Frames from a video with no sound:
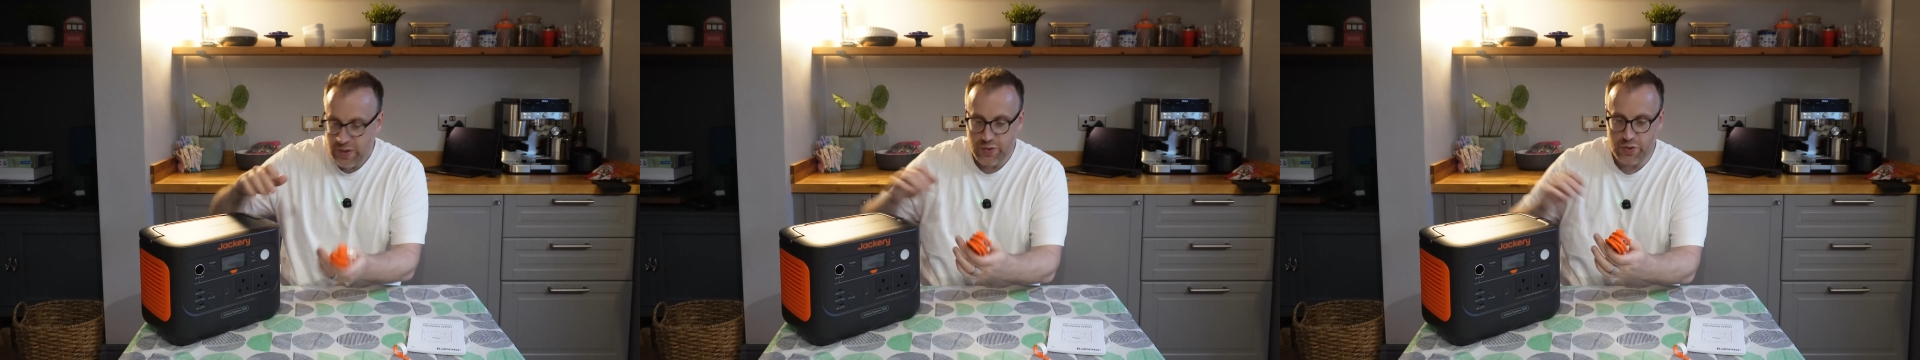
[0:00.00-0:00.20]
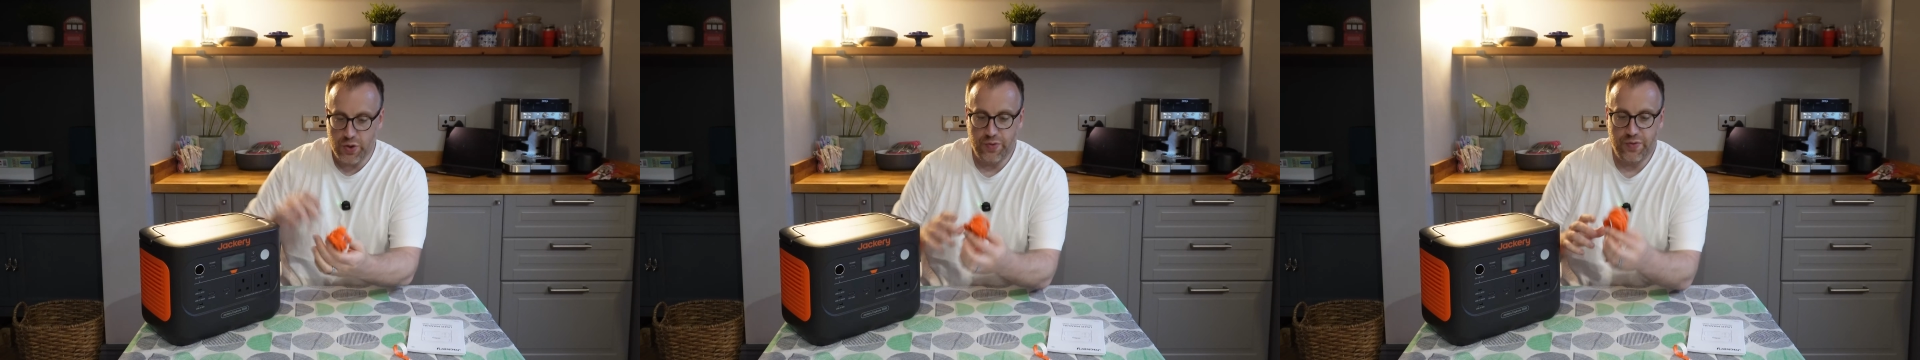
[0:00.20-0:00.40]

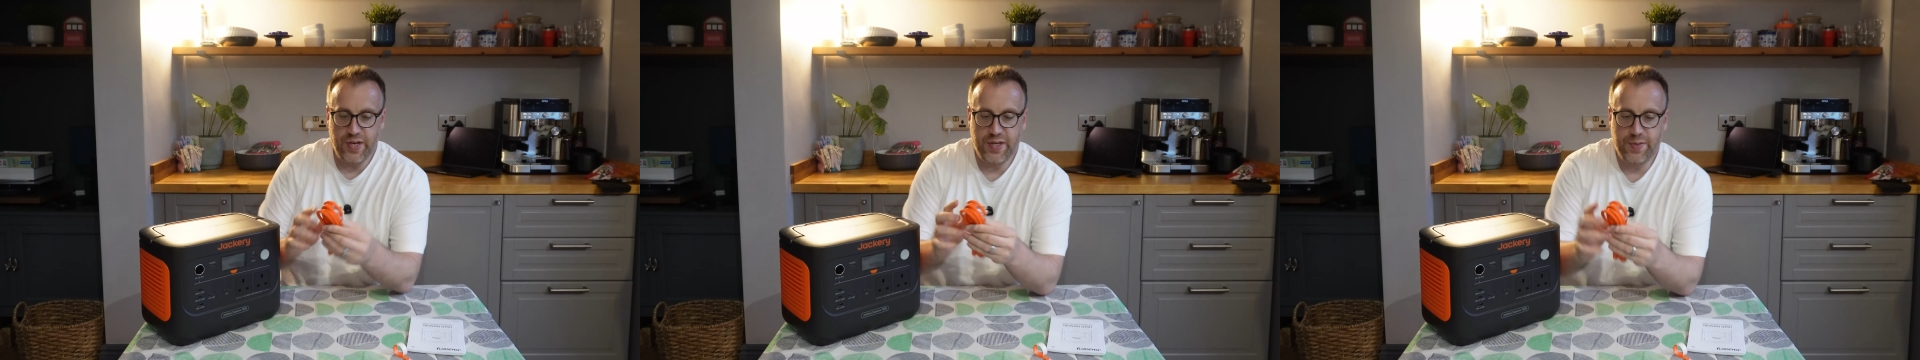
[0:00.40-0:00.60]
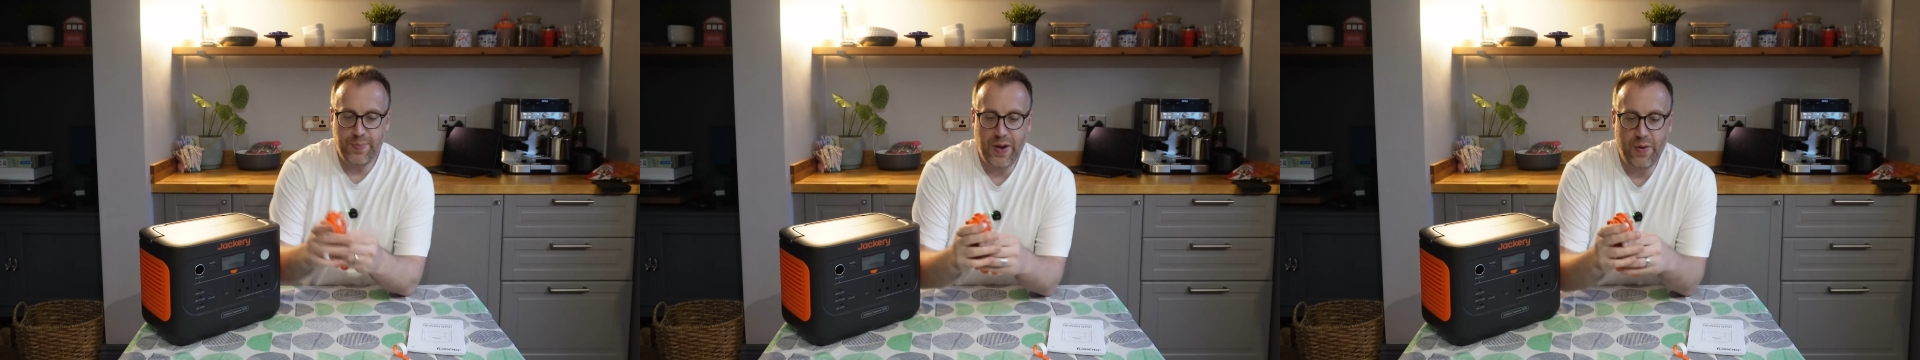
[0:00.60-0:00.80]
So
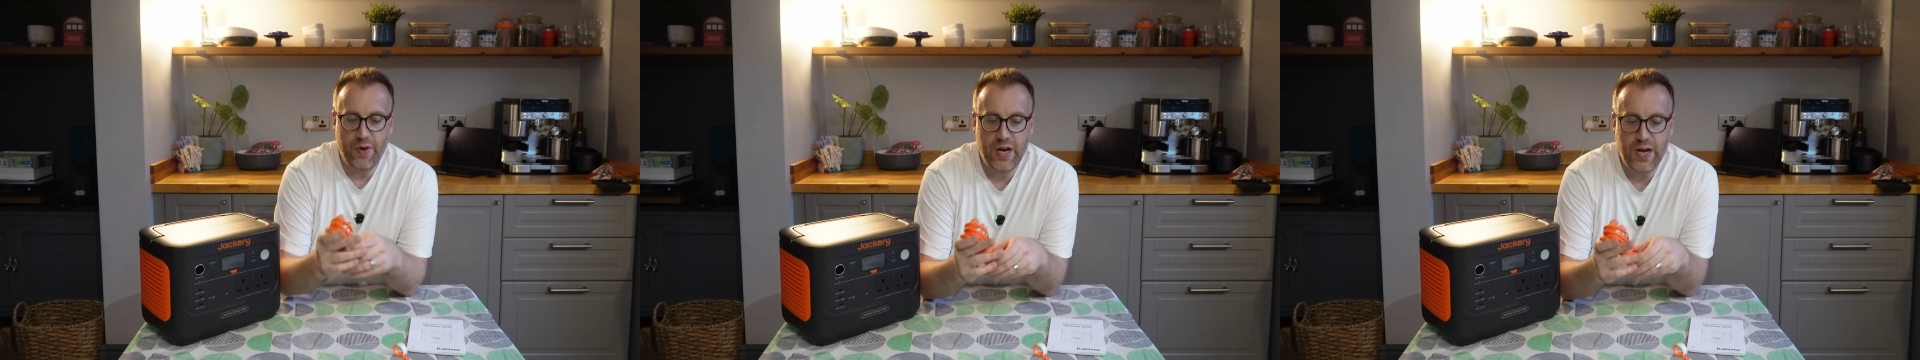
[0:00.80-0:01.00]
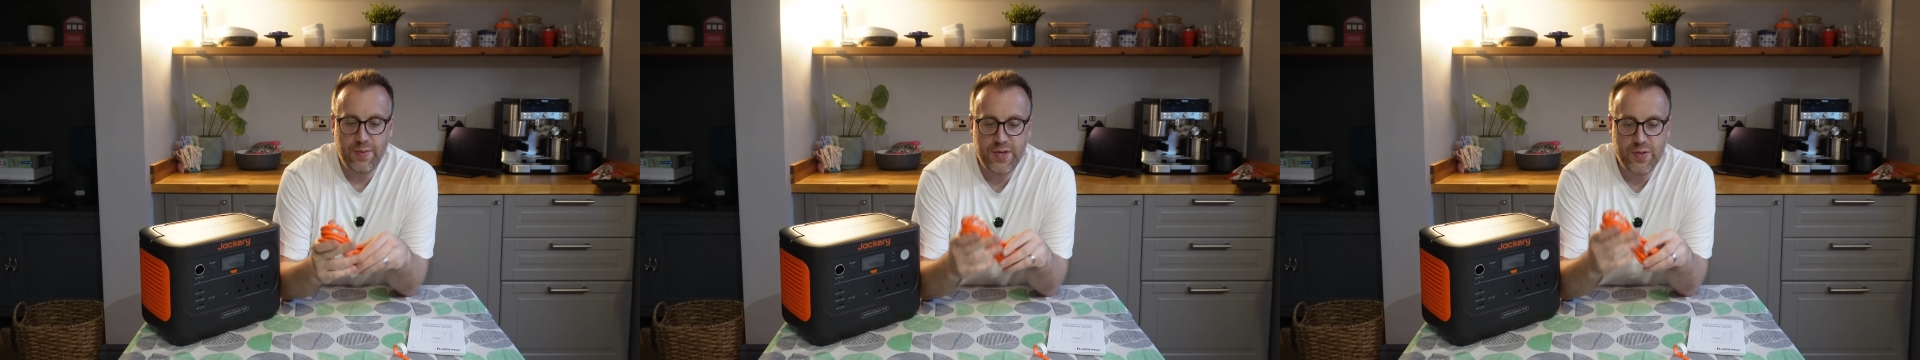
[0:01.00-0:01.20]
this power
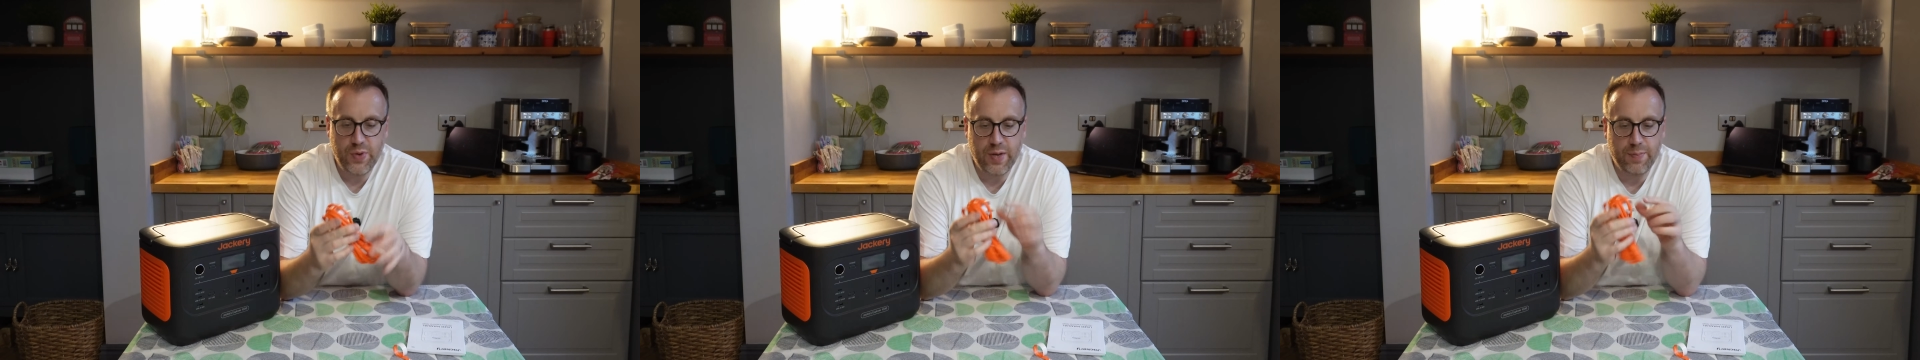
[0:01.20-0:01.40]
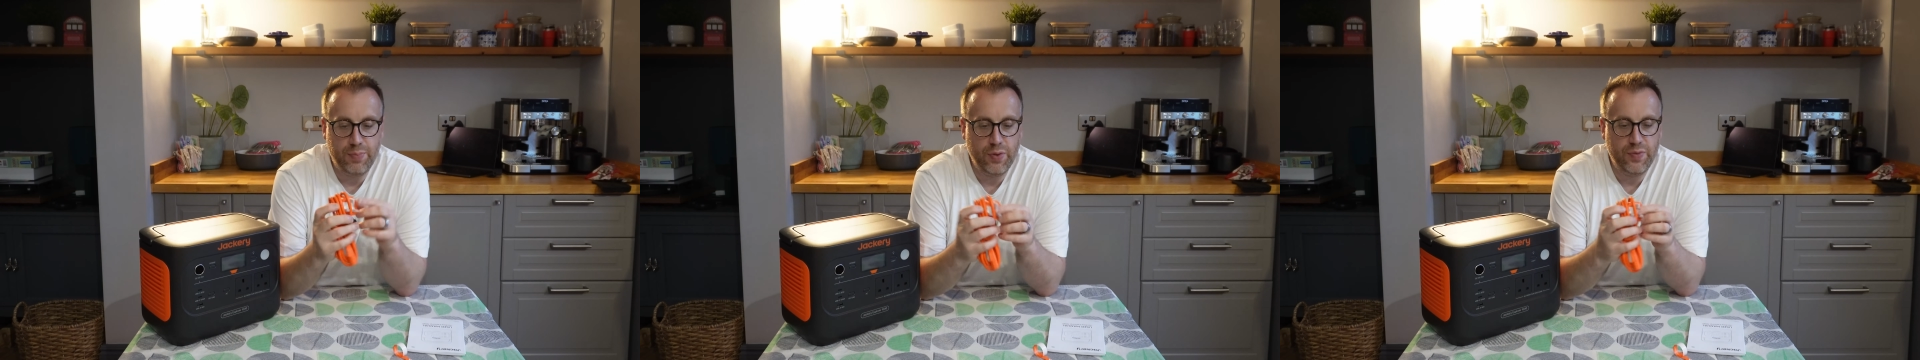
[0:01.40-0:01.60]
adapter, we
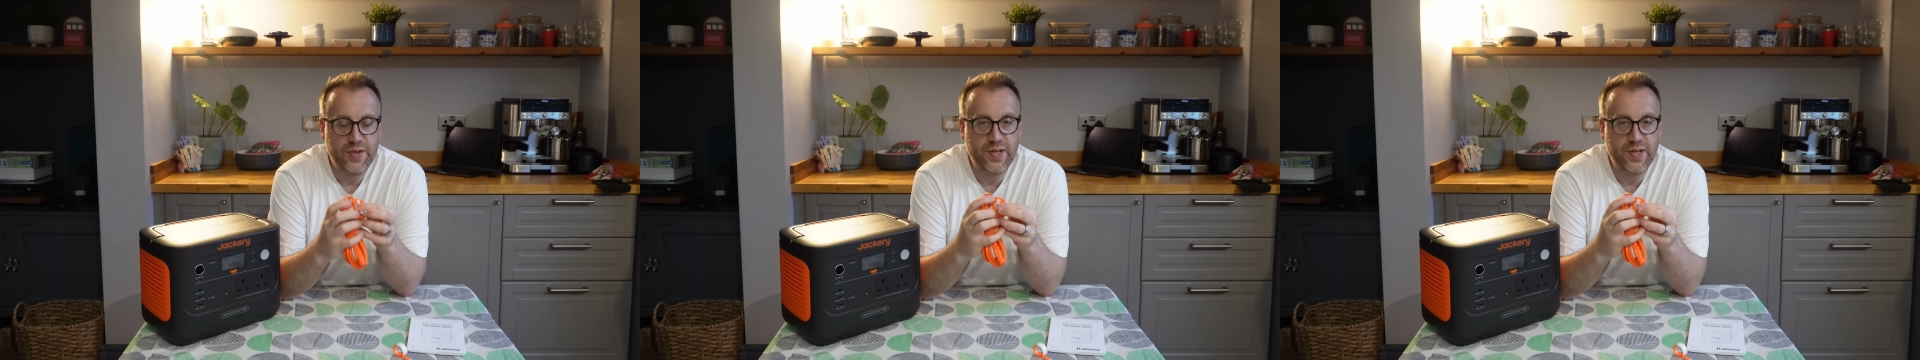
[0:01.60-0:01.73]
can plug